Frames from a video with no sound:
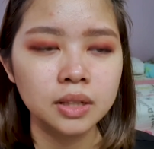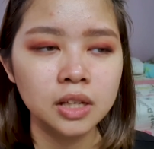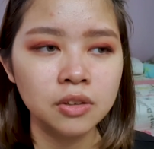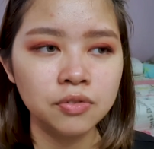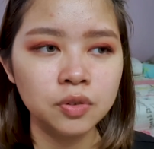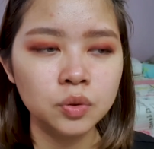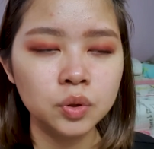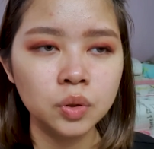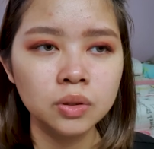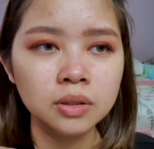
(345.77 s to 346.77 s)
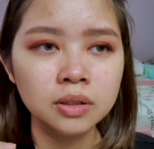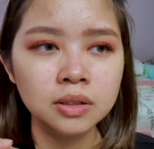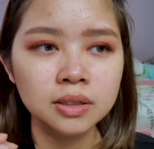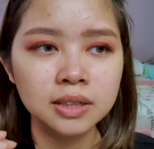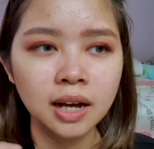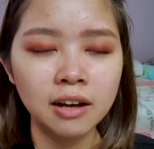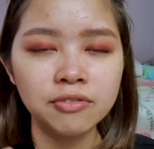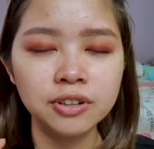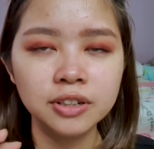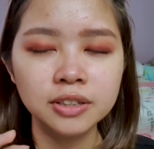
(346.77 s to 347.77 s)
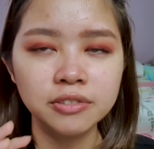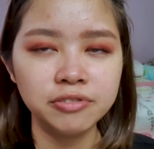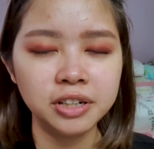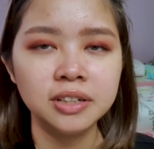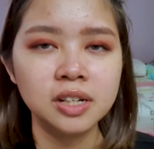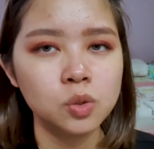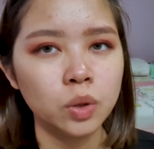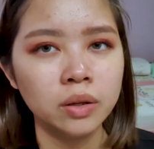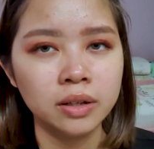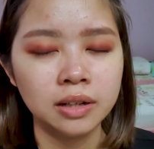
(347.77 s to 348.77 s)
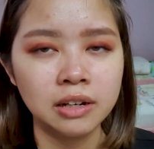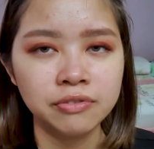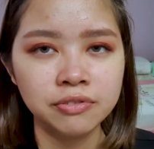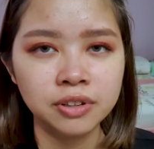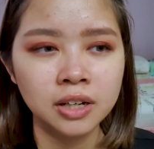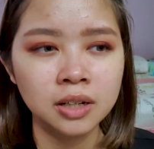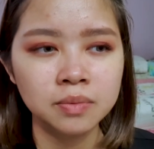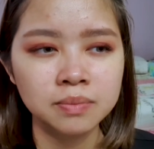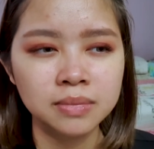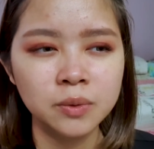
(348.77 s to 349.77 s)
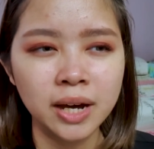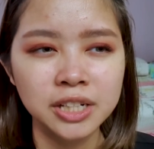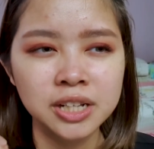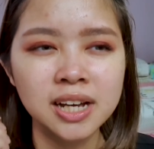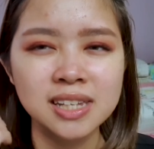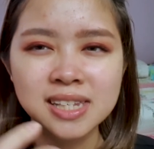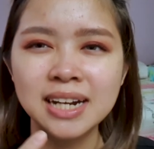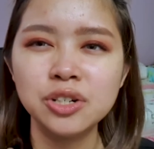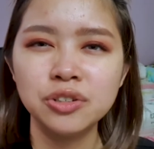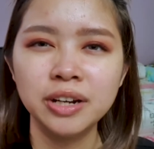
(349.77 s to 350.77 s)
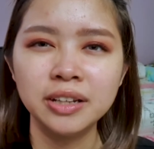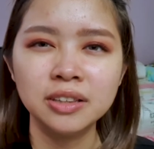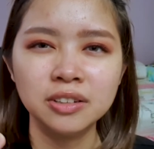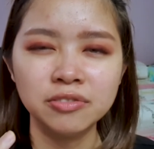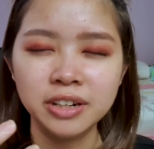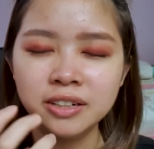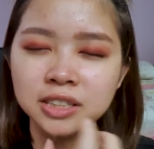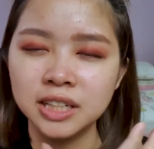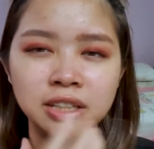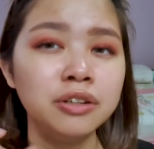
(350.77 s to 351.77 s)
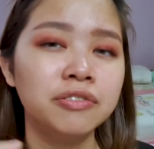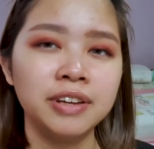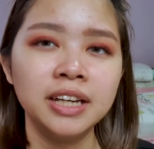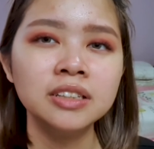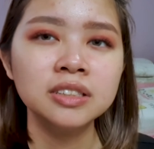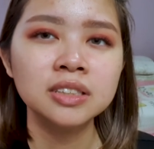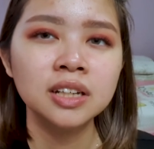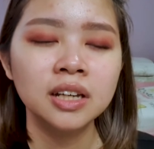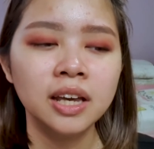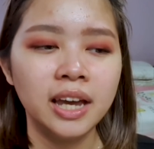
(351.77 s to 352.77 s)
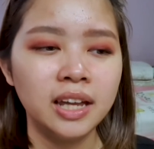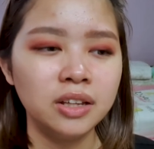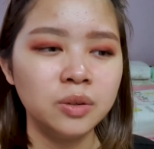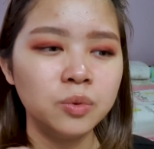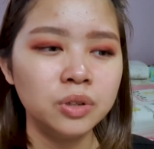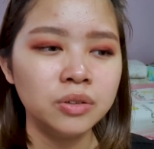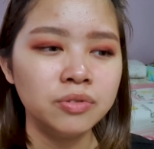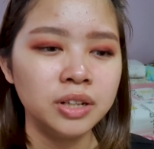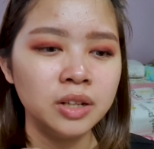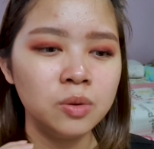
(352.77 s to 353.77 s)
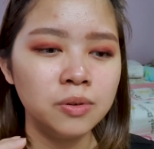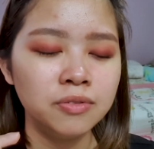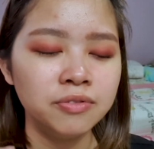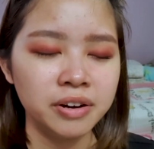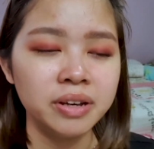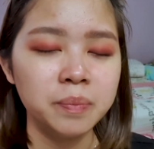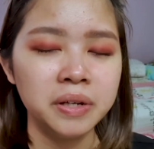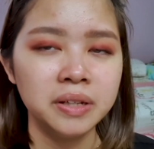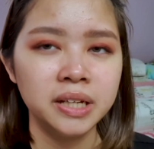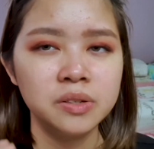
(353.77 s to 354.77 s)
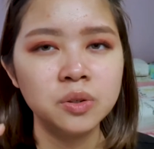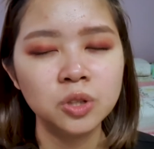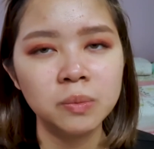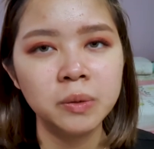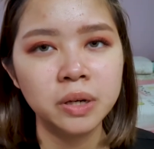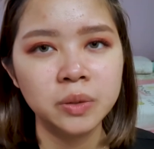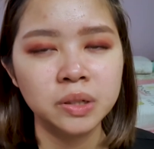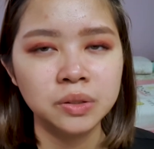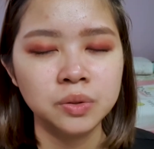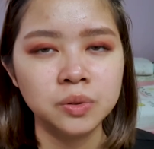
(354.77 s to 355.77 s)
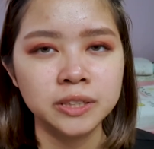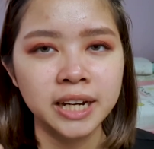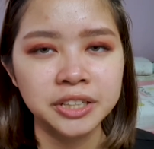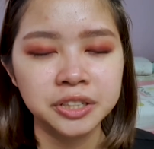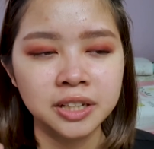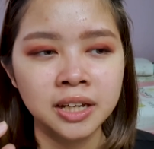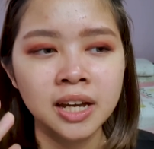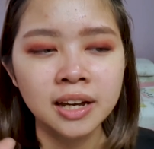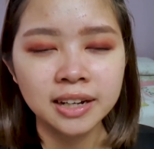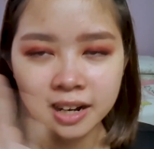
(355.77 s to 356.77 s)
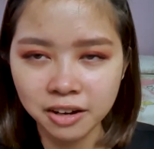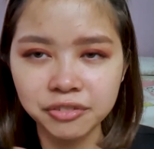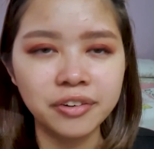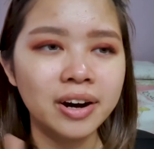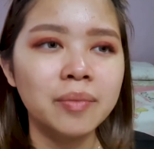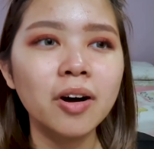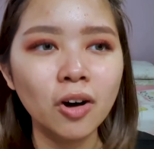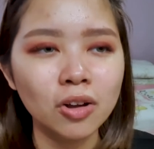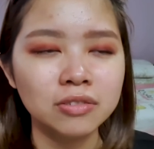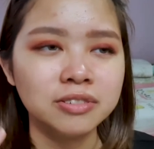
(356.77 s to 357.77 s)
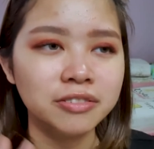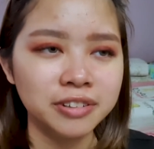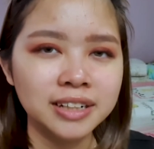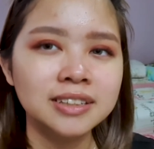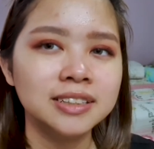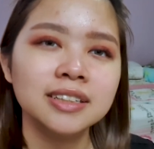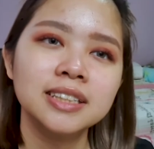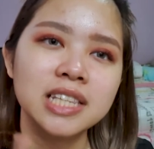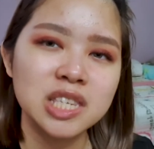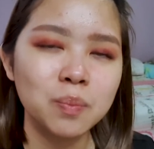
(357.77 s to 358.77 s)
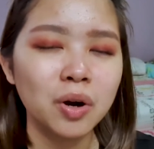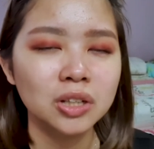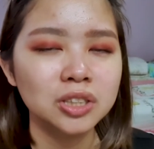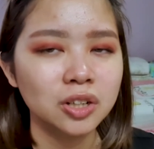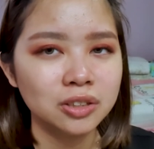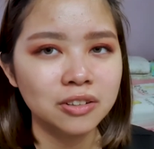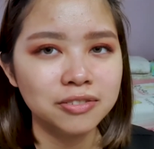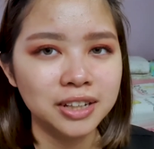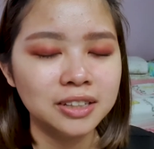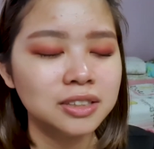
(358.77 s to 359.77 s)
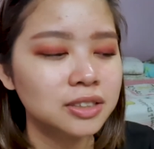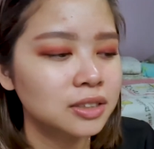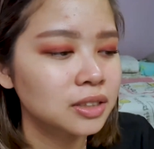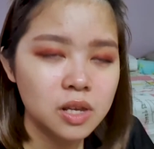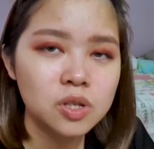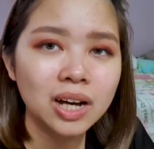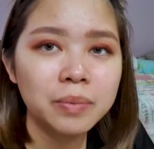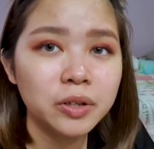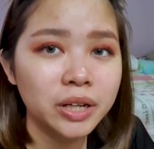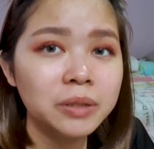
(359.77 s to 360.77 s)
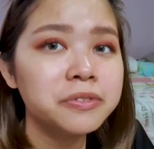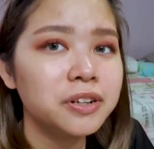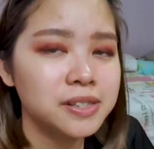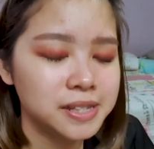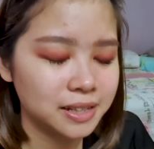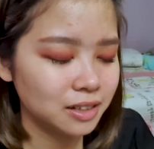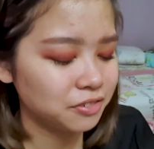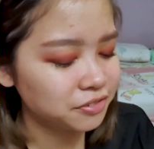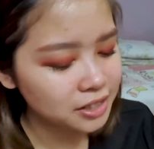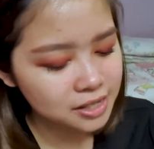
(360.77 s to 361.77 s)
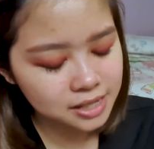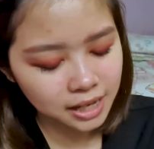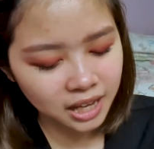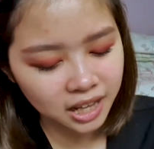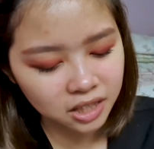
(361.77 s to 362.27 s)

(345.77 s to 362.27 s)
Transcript: if you don't cover the redness well enough, it will actually accentuate the redness in your face, and it wouldn't really look very appealing. So normally what you want to do is actually cover up all of the redness and spots on your face. So I'll be going in with concealer first, and the